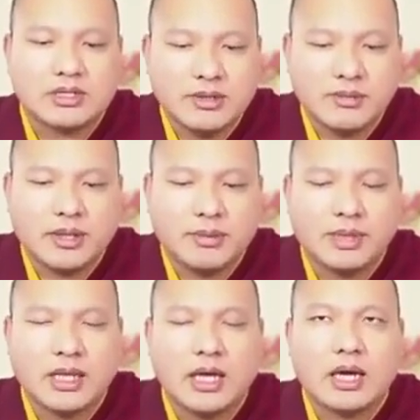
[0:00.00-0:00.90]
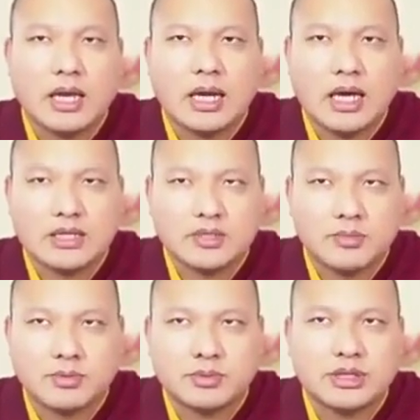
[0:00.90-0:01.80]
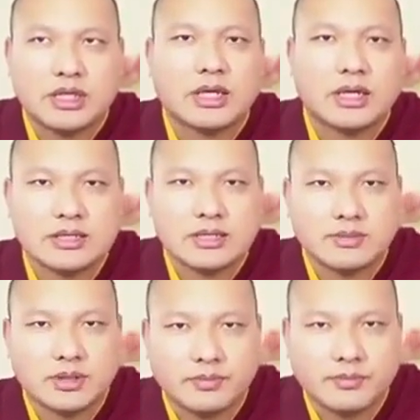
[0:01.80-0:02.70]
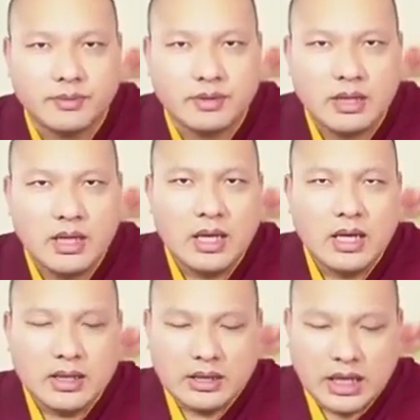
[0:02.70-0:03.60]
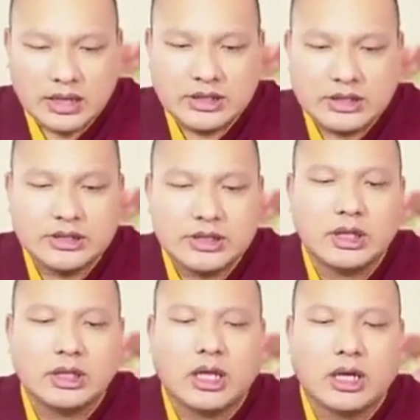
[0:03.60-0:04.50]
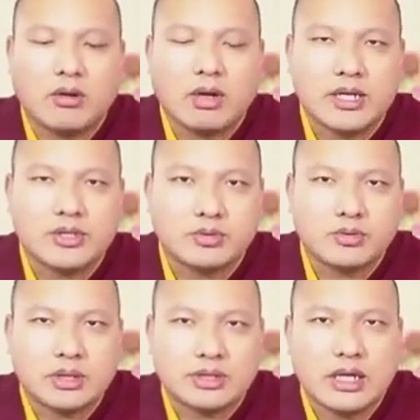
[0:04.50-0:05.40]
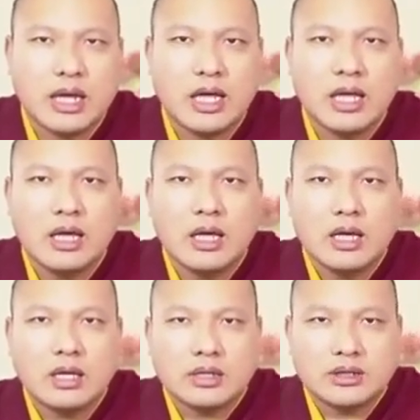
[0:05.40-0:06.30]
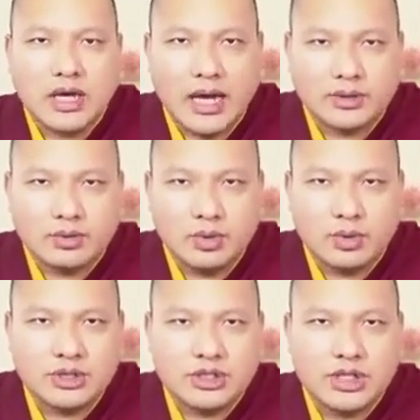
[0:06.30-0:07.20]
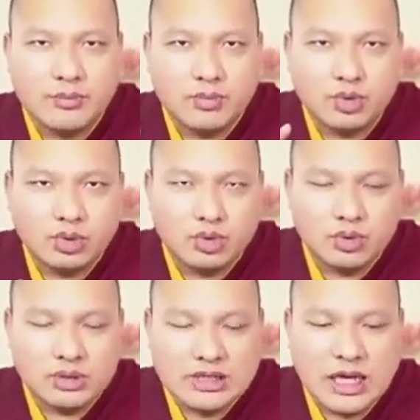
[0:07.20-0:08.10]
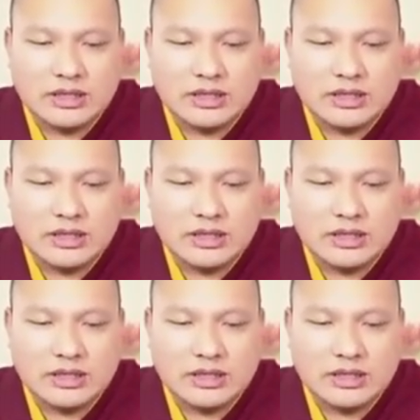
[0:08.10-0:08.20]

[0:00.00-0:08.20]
how strict were the encampment's rules about meat? Well, I think if we look at the ninth Karmapa's rules for the encampment, we can understand this one. What it says in these: